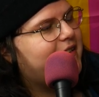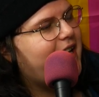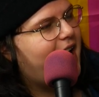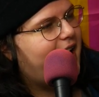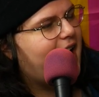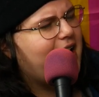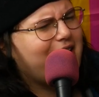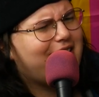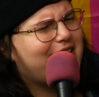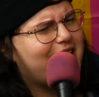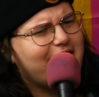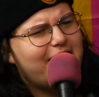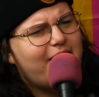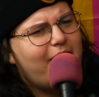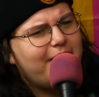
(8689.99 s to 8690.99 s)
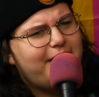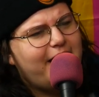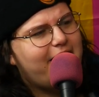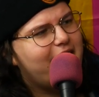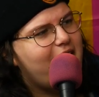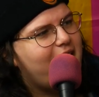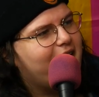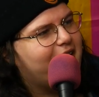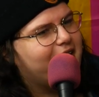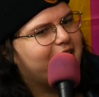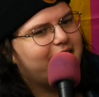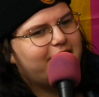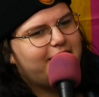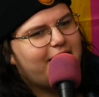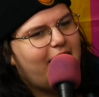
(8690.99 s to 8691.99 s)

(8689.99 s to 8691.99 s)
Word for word: Yeah, I'd say that all day long.